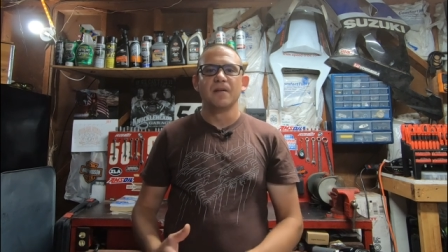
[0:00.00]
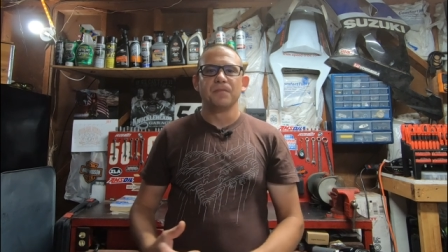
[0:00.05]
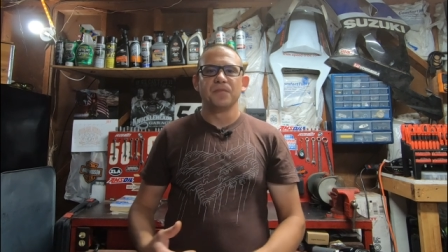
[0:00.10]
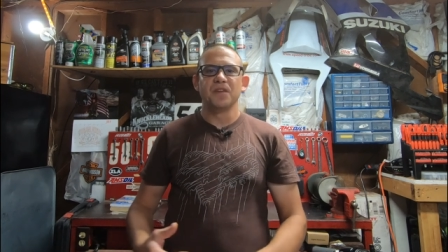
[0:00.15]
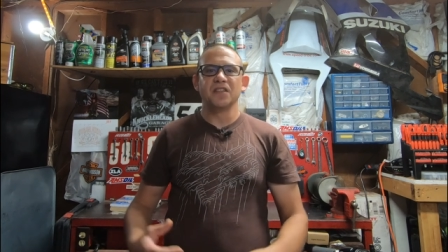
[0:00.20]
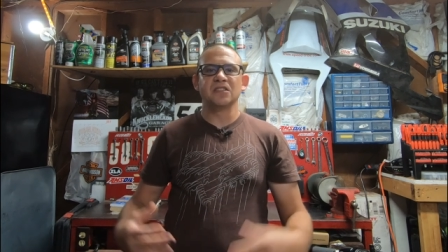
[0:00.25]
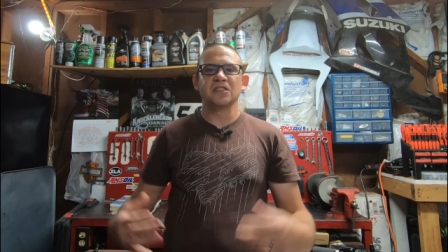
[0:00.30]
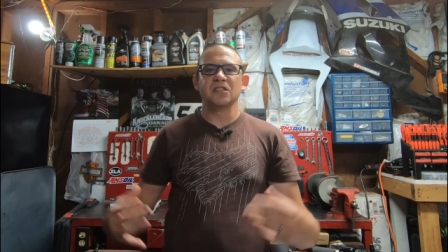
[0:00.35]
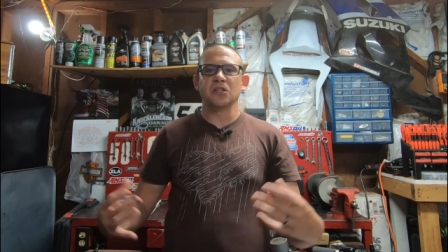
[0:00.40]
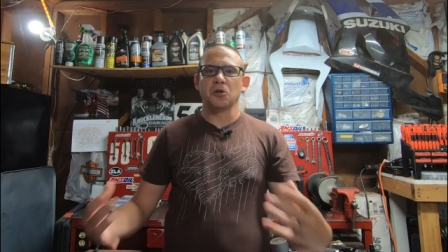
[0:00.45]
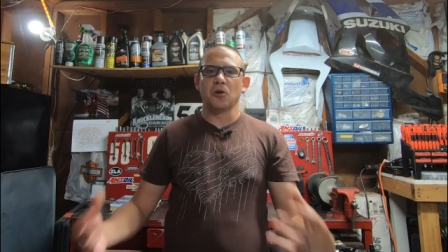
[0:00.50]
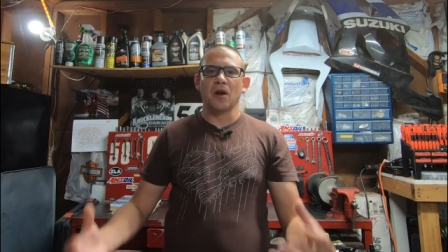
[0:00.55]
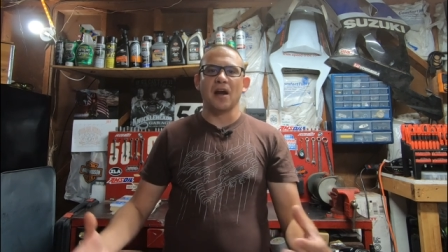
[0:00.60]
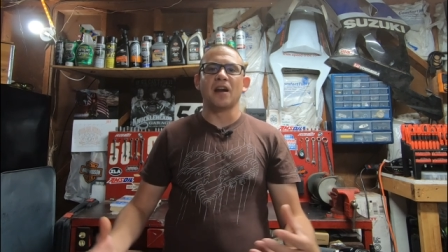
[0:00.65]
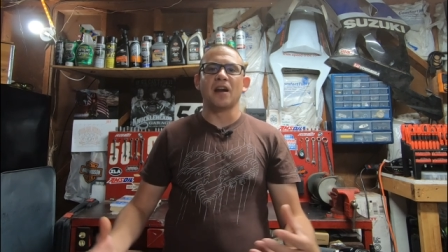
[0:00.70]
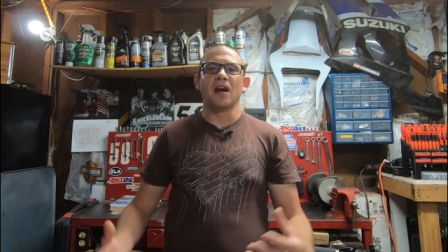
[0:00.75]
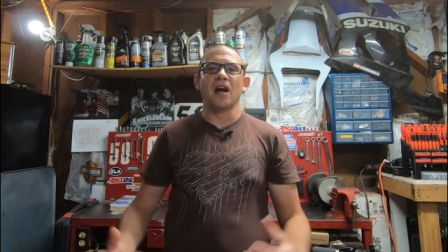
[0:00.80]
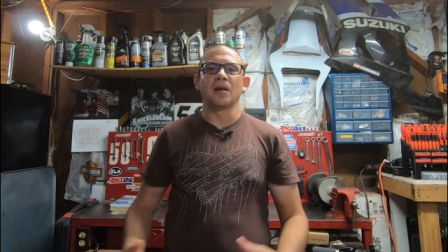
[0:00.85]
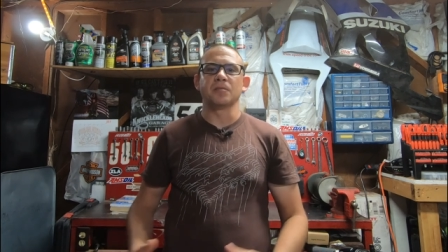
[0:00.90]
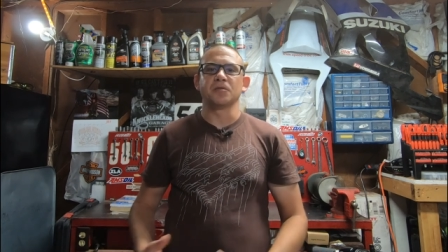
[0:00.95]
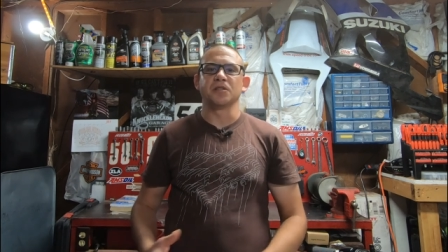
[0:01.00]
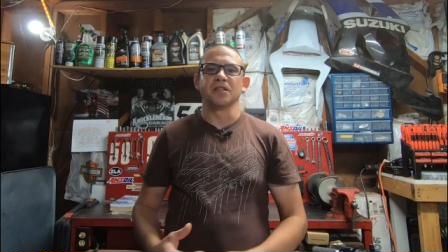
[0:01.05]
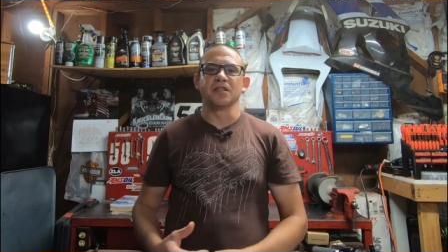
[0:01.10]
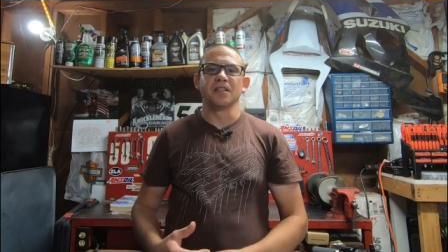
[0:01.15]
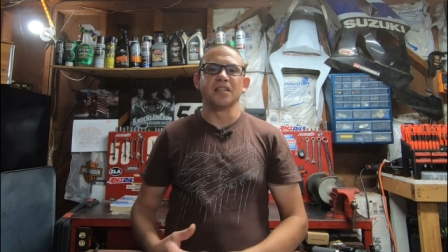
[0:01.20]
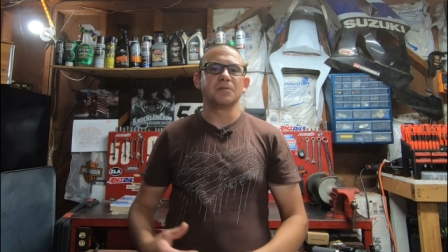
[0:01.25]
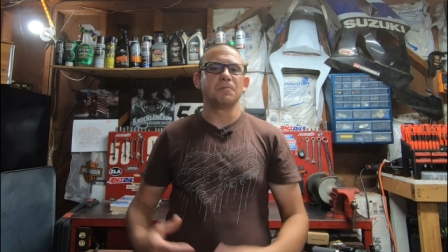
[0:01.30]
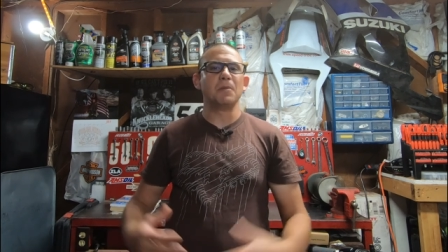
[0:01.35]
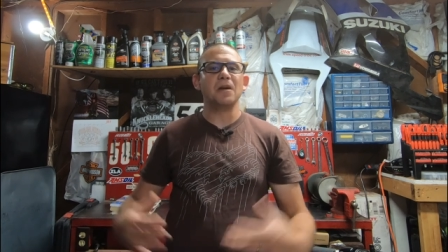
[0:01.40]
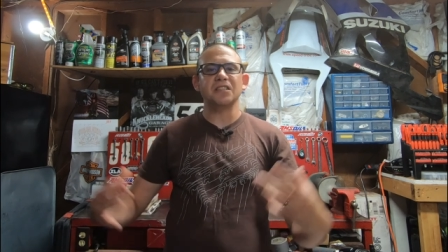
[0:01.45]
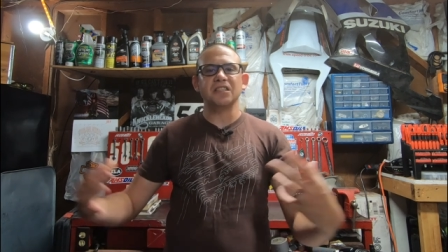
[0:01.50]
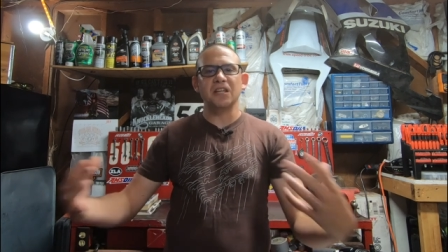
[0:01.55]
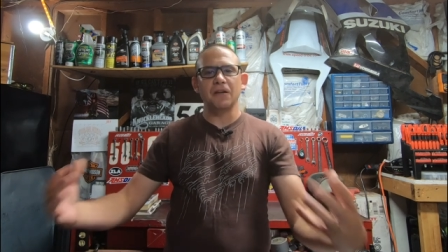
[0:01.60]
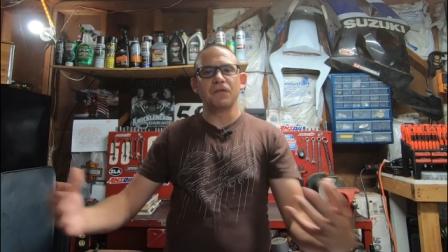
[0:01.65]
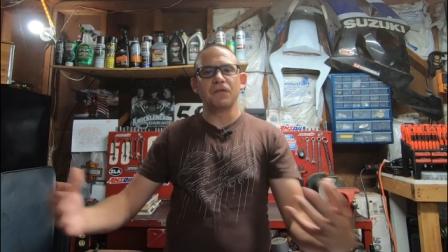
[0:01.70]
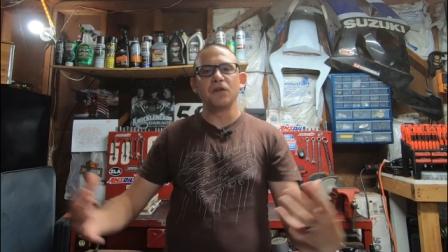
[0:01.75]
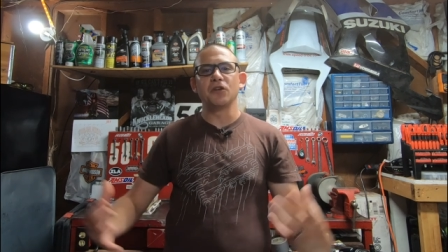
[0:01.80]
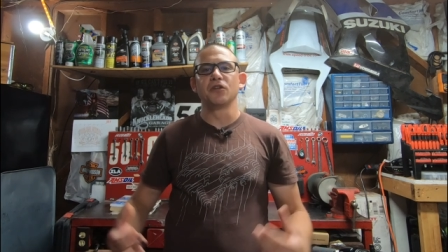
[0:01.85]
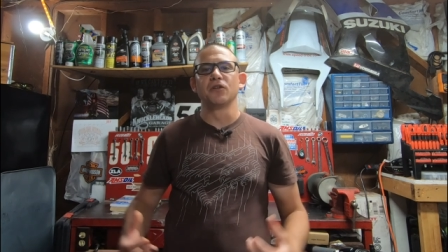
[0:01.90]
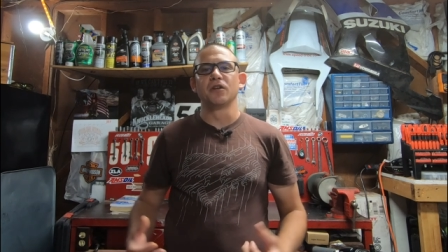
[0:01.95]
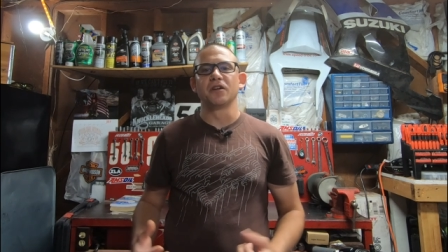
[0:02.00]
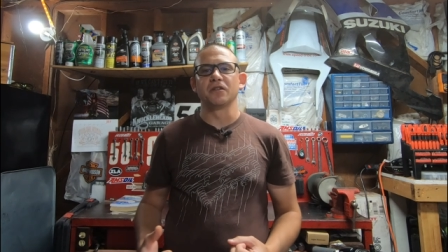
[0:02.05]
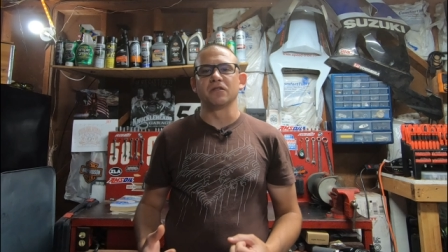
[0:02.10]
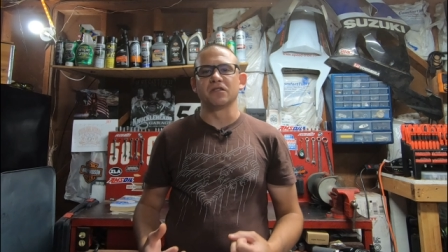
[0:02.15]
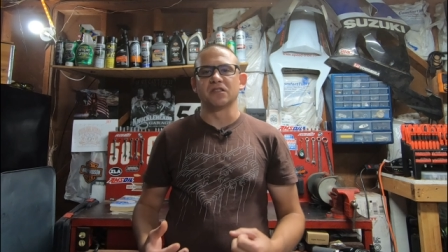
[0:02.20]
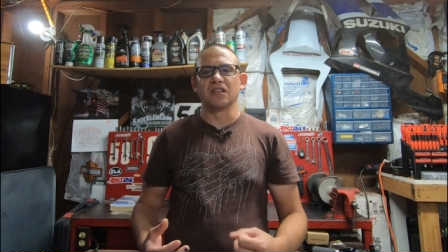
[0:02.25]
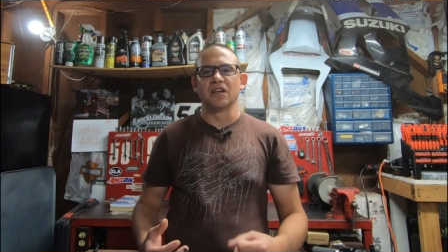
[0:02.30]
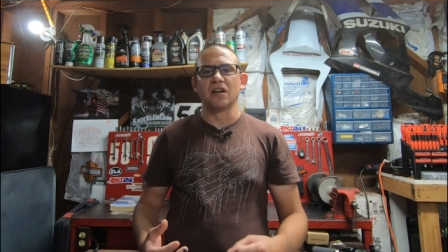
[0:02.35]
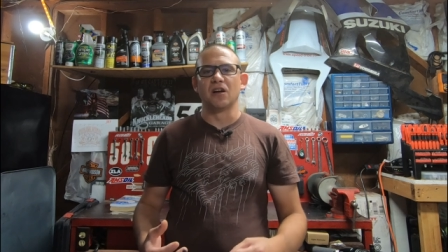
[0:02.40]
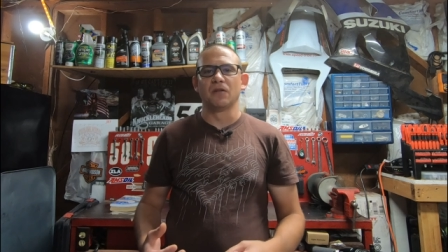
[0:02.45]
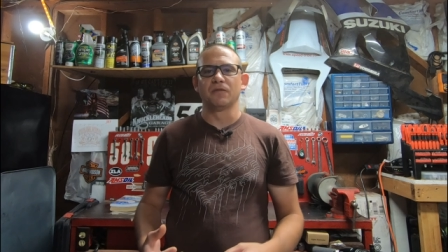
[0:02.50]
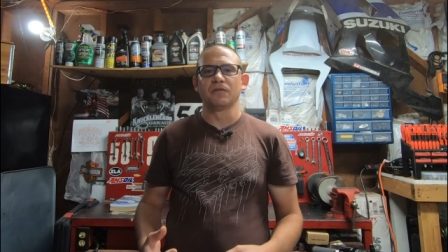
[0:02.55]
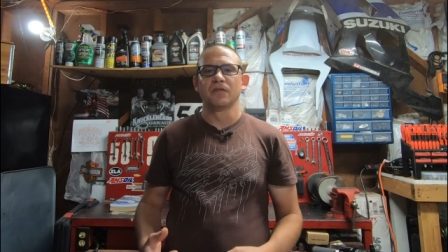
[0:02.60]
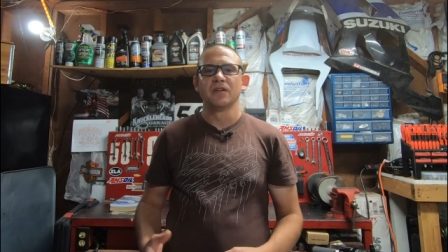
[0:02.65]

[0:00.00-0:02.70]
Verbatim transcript: this is a great option, especially if you do it yourself.